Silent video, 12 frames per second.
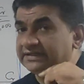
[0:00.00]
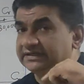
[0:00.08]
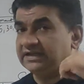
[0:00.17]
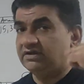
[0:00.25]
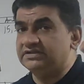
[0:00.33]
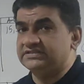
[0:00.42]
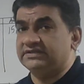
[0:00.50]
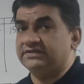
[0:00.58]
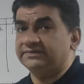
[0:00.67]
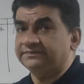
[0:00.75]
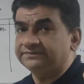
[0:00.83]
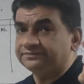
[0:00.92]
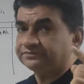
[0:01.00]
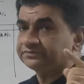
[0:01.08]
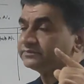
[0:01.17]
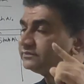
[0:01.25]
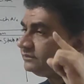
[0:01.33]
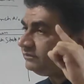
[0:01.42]
Now listen,
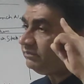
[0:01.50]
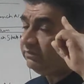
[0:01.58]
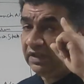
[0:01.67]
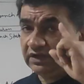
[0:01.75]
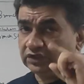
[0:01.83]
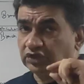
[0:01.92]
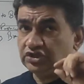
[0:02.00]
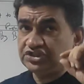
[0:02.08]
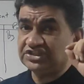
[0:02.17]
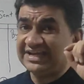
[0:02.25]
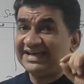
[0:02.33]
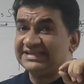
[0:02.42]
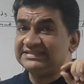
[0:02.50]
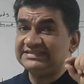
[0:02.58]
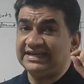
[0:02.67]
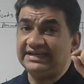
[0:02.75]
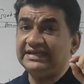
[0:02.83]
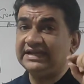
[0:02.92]
goods are
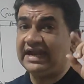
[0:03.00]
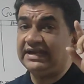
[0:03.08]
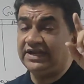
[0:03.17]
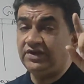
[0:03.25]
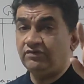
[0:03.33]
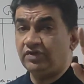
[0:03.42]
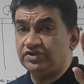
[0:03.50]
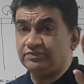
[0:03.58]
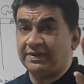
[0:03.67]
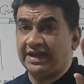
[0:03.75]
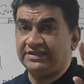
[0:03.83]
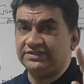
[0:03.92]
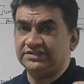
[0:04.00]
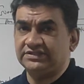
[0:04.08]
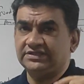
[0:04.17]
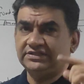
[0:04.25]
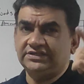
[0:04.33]
sent at invoice price.